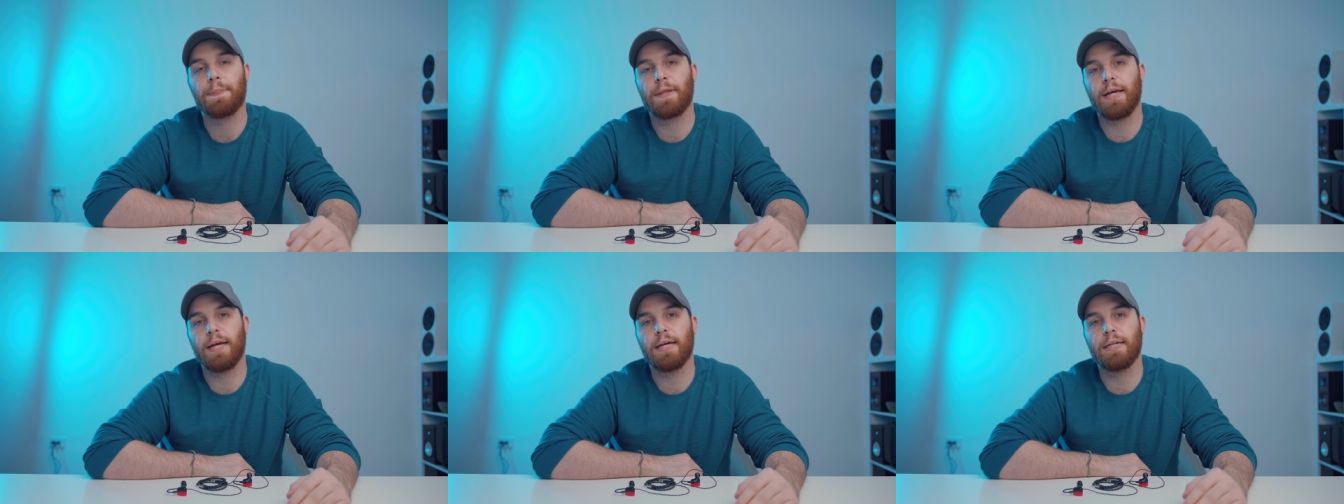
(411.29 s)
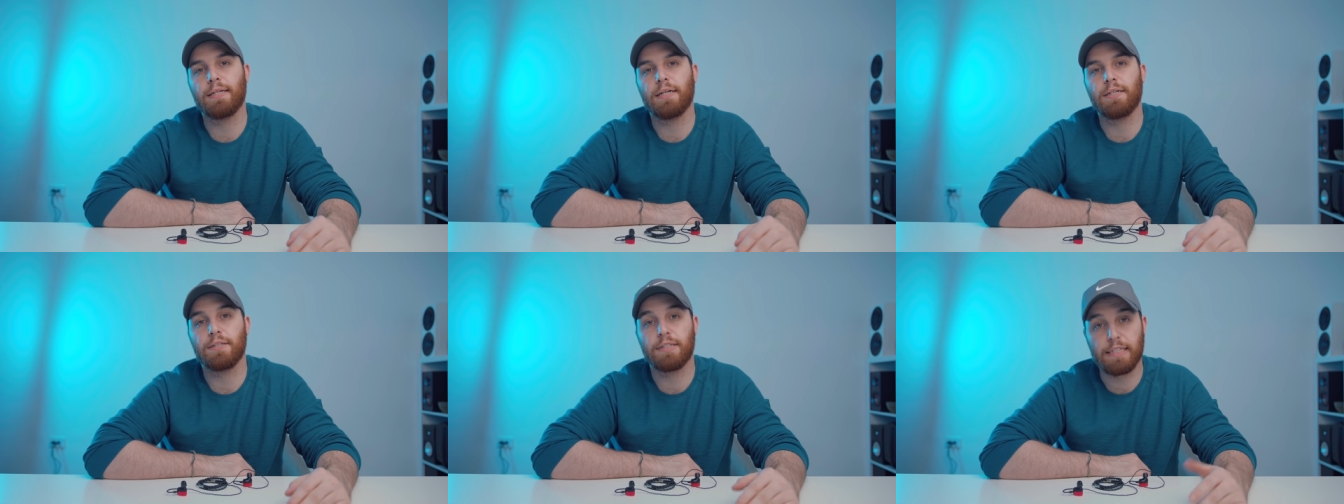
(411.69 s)
And
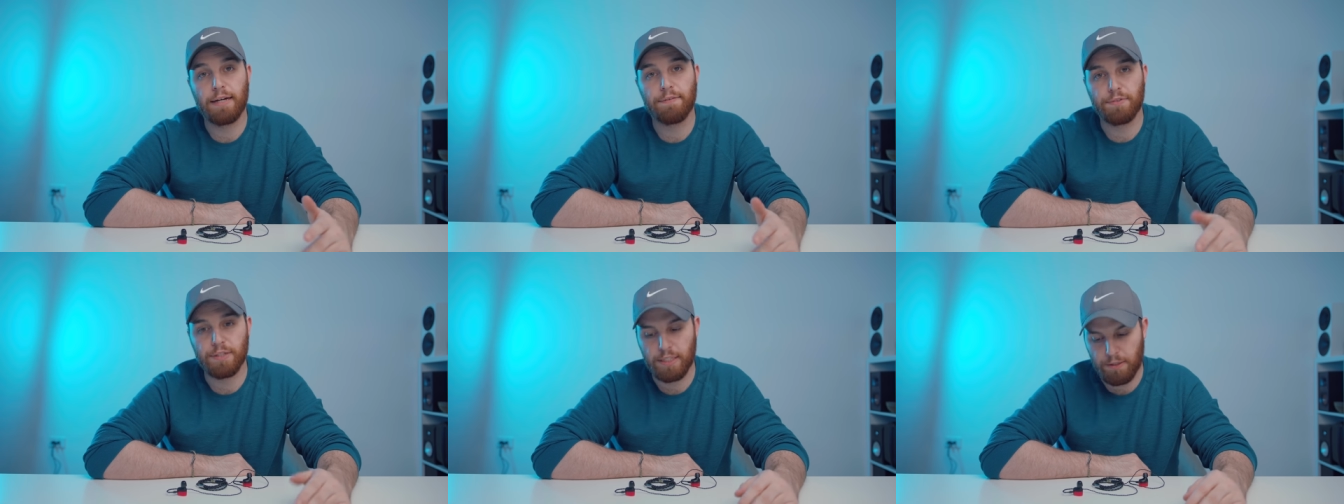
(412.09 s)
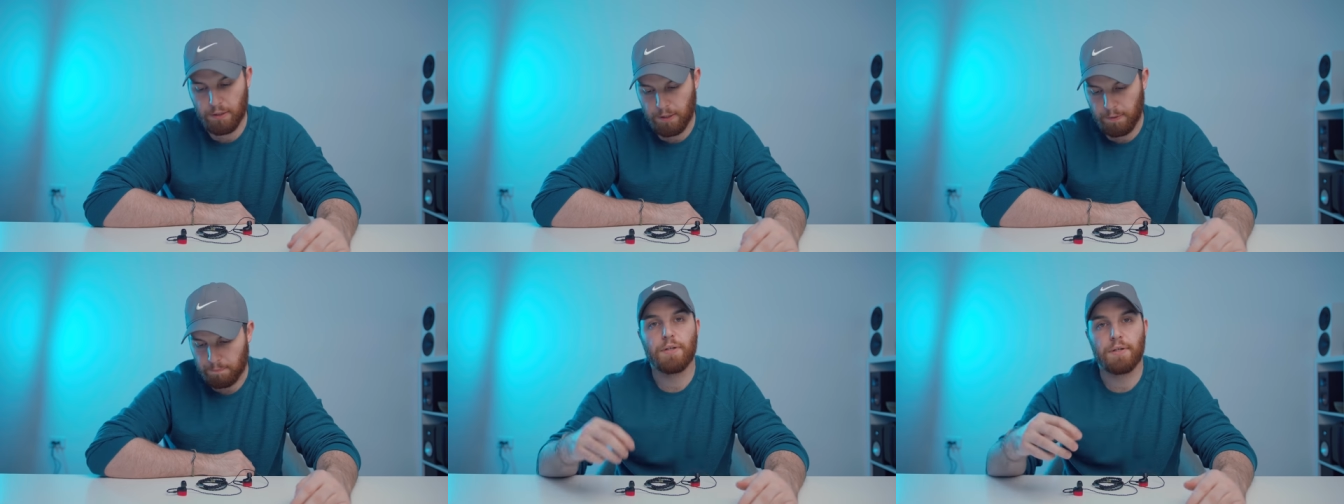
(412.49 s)
uh, you can definitely hear
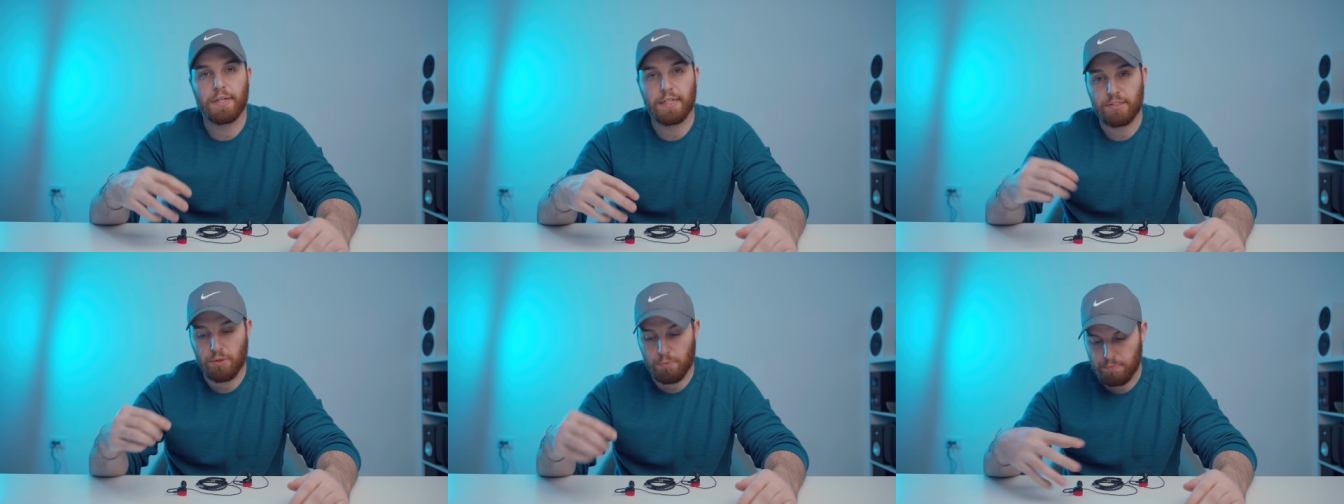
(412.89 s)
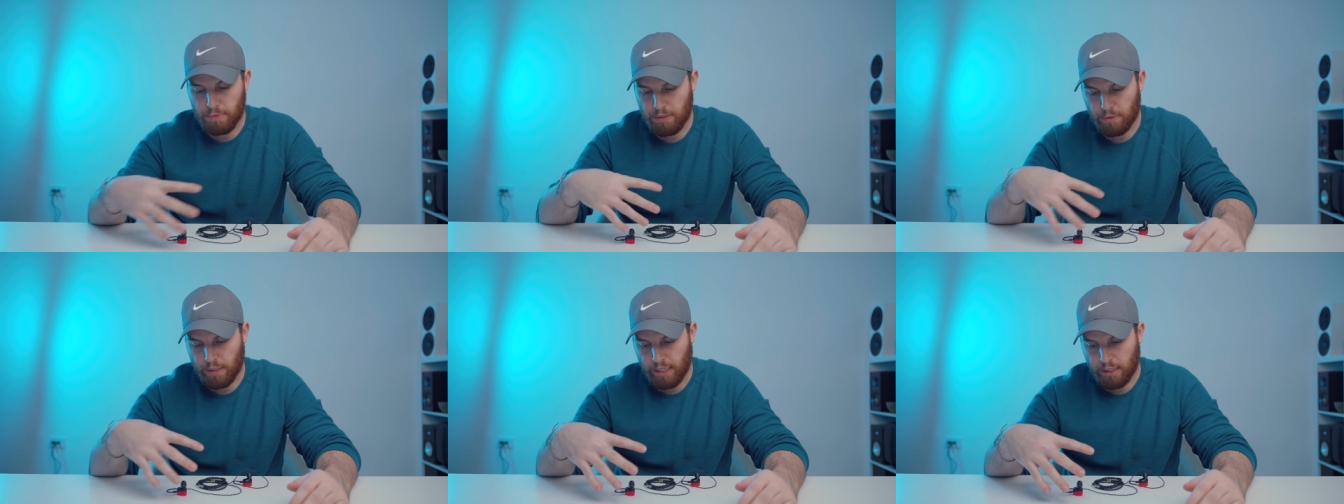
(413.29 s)
it. Okay, so
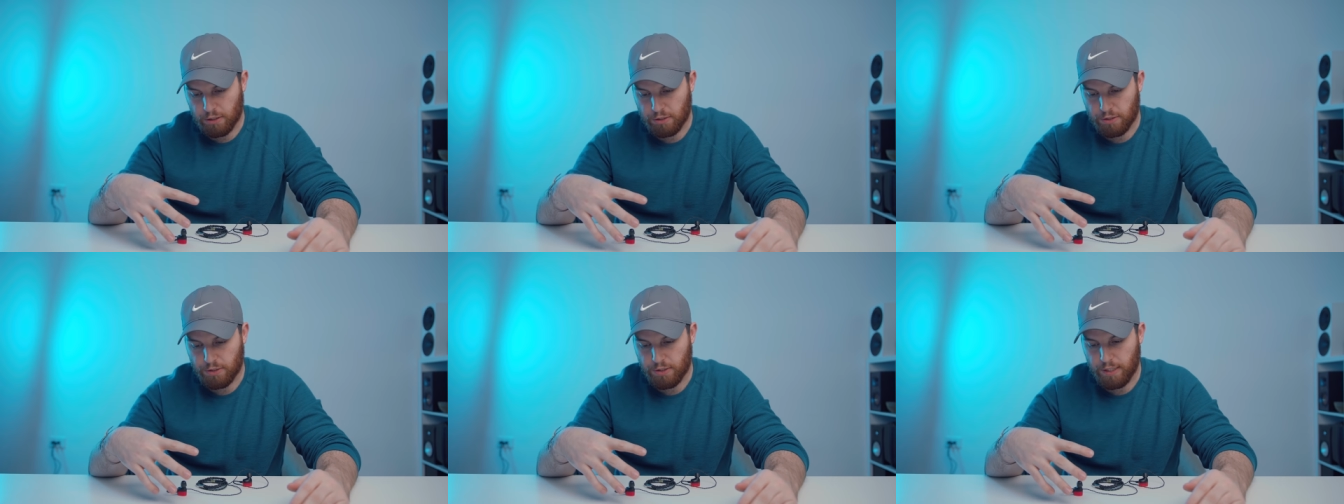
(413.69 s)
mid-range.